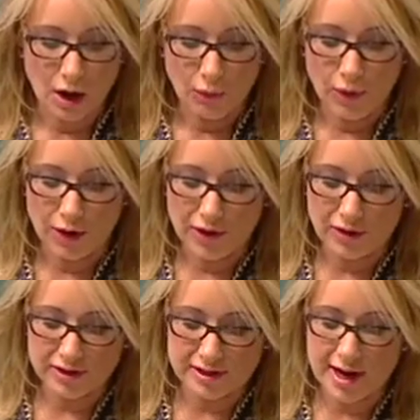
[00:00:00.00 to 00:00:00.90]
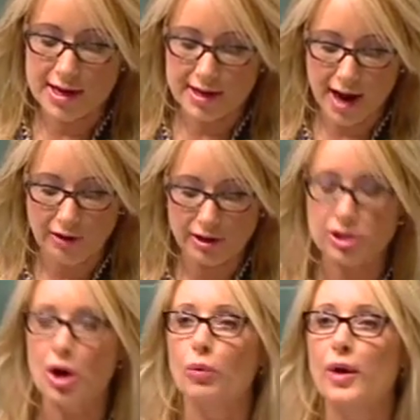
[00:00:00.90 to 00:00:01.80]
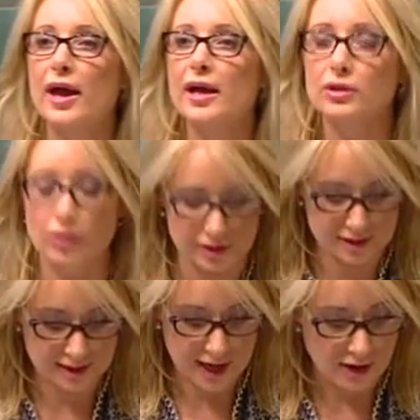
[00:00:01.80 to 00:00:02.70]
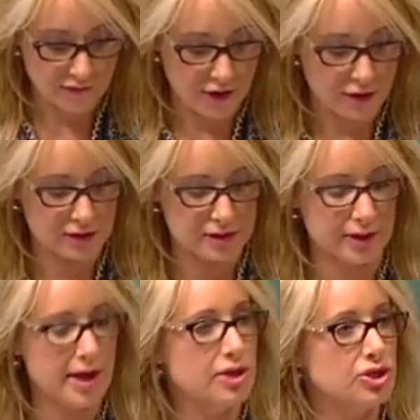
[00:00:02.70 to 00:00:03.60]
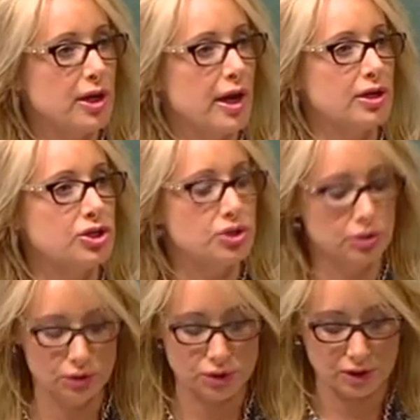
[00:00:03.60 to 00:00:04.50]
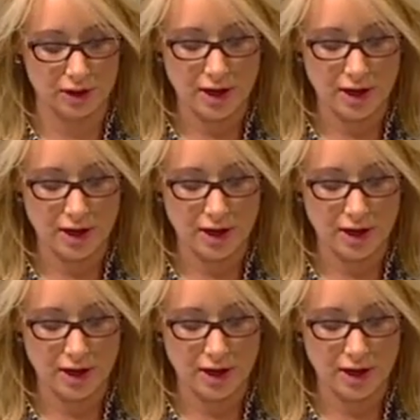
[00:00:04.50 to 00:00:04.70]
While there is a current aware, not scare focus on educating children